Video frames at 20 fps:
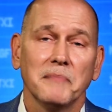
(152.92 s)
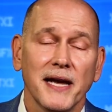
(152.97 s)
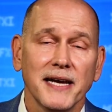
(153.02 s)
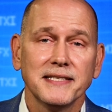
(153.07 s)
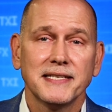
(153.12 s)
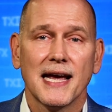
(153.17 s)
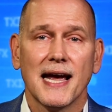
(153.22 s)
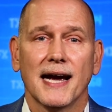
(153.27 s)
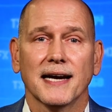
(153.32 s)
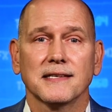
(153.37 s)

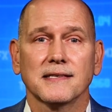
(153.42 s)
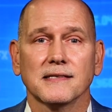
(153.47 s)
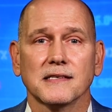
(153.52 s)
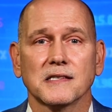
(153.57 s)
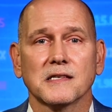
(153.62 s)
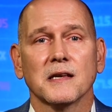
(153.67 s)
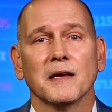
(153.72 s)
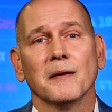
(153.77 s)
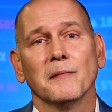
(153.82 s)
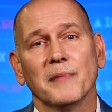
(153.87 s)
pay
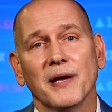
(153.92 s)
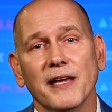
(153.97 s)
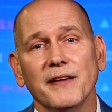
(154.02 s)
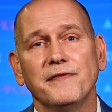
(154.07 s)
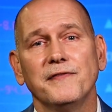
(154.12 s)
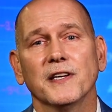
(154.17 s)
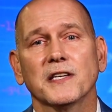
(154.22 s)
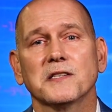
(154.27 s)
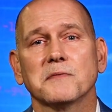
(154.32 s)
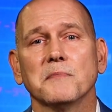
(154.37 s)
taxes, pay
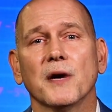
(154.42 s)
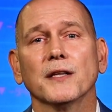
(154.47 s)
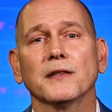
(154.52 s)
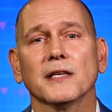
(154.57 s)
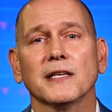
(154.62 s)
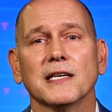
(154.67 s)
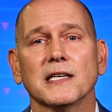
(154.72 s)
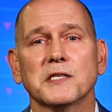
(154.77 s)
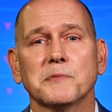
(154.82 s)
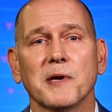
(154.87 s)
fixed
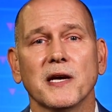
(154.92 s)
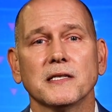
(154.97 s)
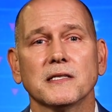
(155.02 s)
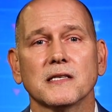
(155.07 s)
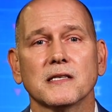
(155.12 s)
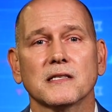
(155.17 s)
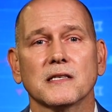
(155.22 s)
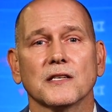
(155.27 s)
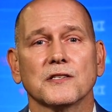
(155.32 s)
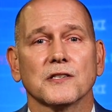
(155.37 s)
monthly
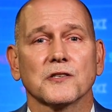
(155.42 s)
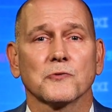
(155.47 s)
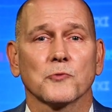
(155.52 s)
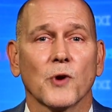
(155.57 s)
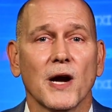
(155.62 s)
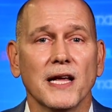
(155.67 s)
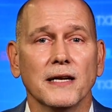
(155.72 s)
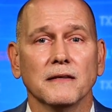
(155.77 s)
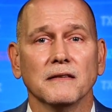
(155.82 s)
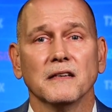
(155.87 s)
expenses such as
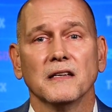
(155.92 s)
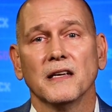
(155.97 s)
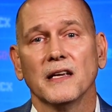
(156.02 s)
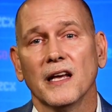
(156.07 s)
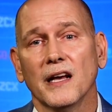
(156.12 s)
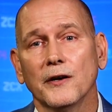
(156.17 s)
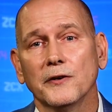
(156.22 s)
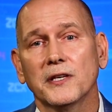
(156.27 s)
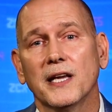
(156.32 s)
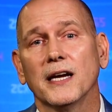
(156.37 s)
rent,
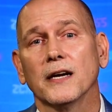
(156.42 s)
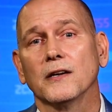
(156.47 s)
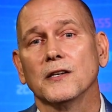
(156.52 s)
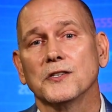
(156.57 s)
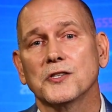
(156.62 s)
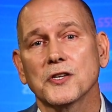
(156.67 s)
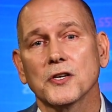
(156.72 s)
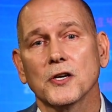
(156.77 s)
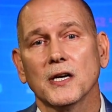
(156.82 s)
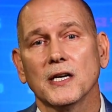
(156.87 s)
healthcare
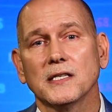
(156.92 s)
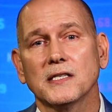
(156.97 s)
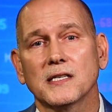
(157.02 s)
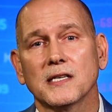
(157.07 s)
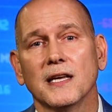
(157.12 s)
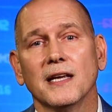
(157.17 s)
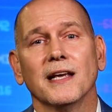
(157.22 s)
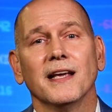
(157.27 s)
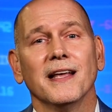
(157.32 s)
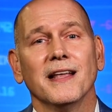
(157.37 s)
insurance,